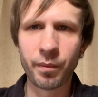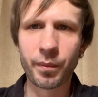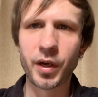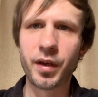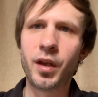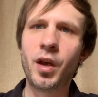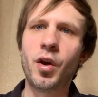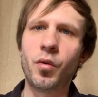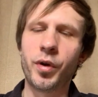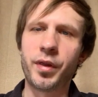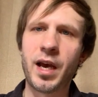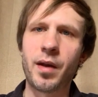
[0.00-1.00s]
But
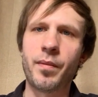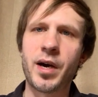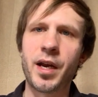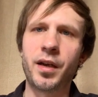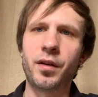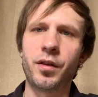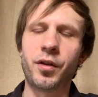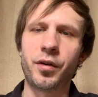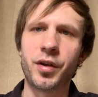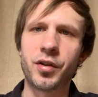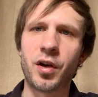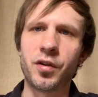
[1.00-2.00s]
with that in mind, there
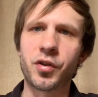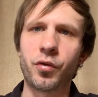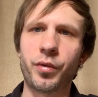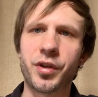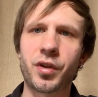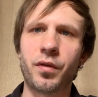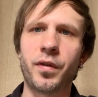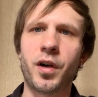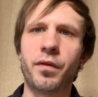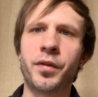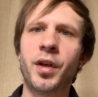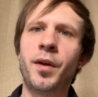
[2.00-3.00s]
is also risk
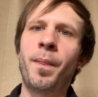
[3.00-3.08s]
involved.